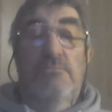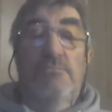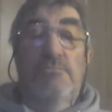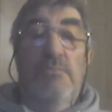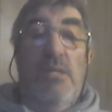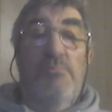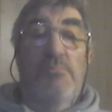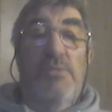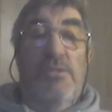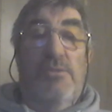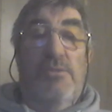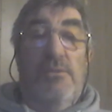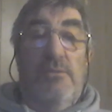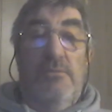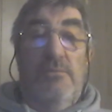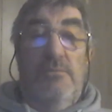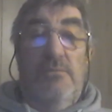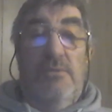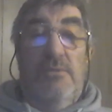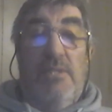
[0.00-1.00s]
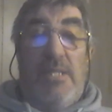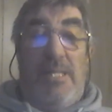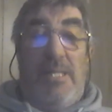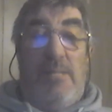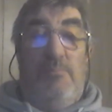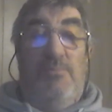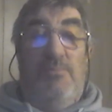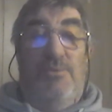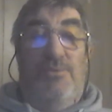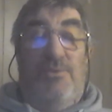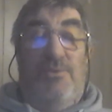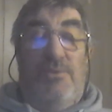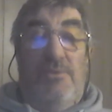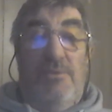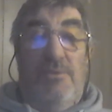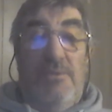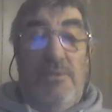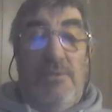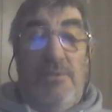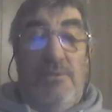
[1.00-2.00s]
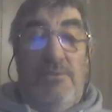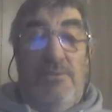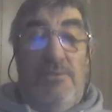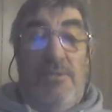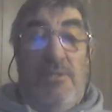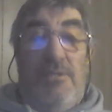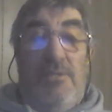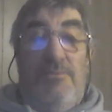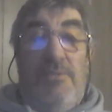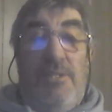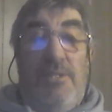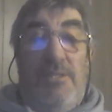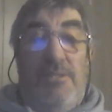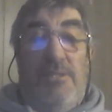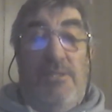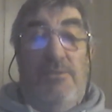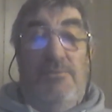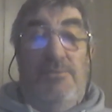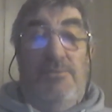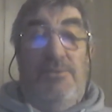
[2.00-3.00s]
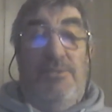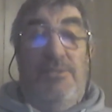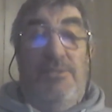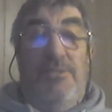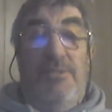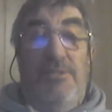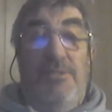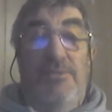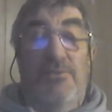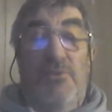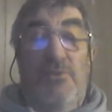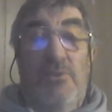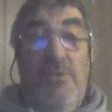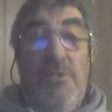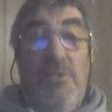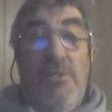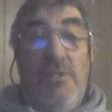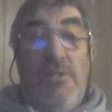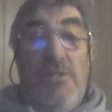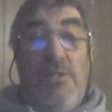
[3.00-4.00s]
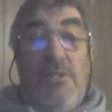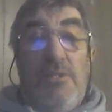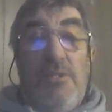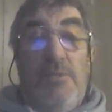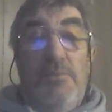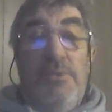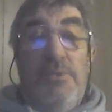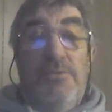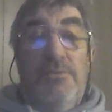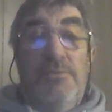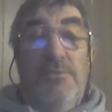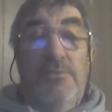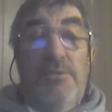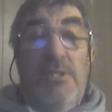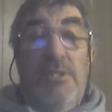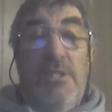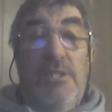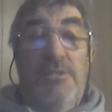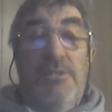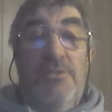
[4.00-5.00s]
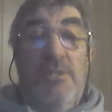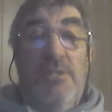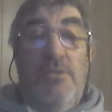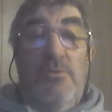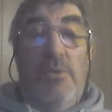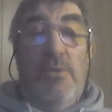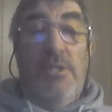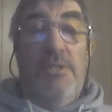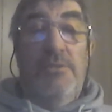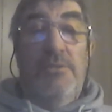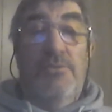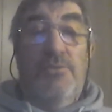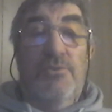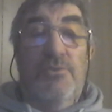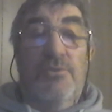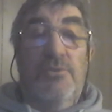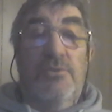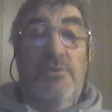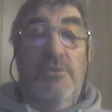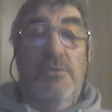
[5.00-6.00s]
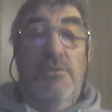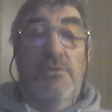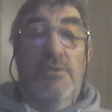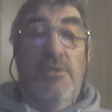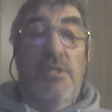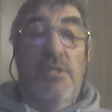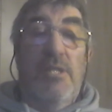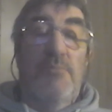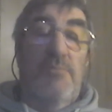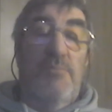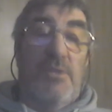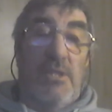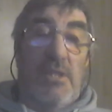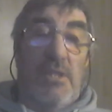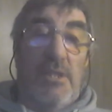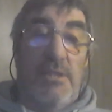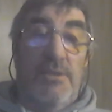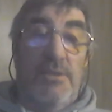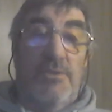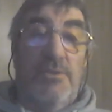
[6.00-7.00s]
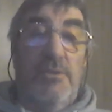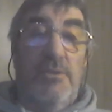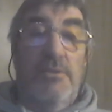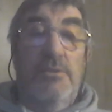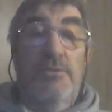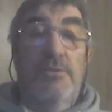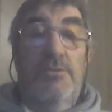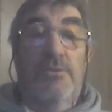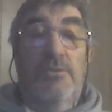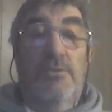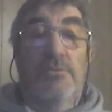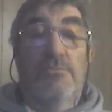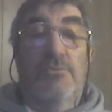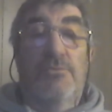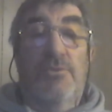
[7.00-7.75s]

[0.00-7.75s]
rubbish cameras that I've had over the years. I went through the 808s and the MD80s and